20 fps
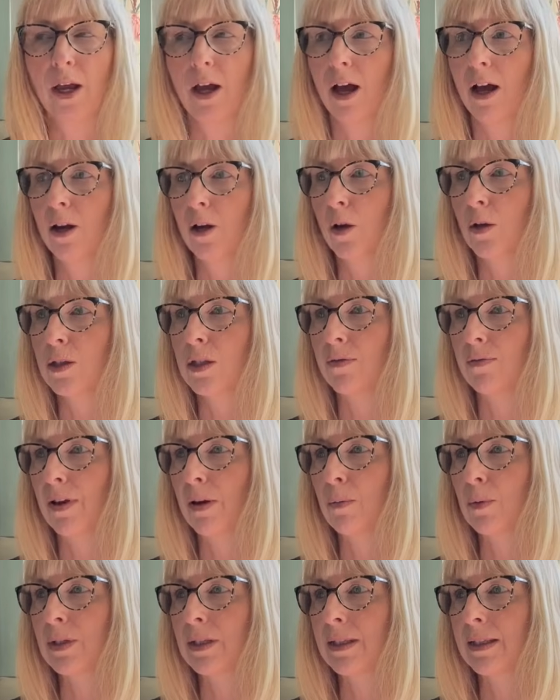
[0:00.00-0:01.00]
A lot of it
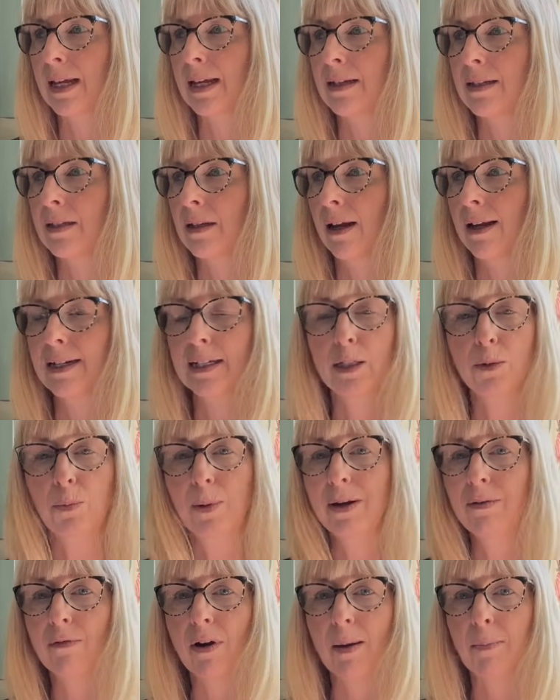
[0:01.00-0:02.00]
was things like
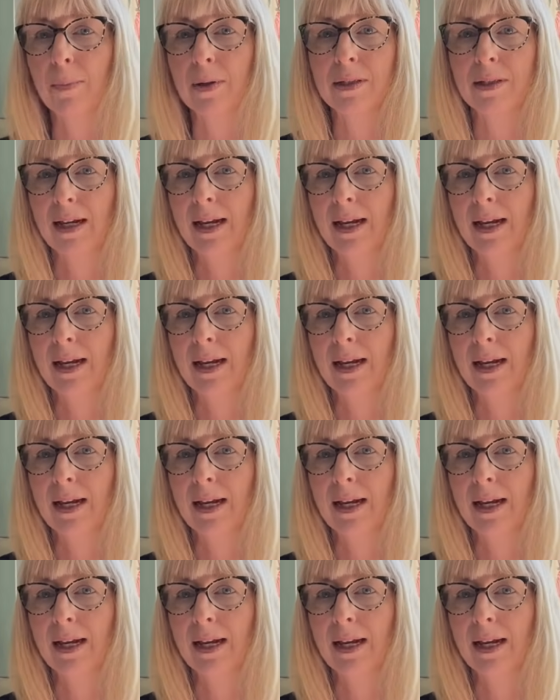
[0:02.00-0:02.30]
sweet wrappers.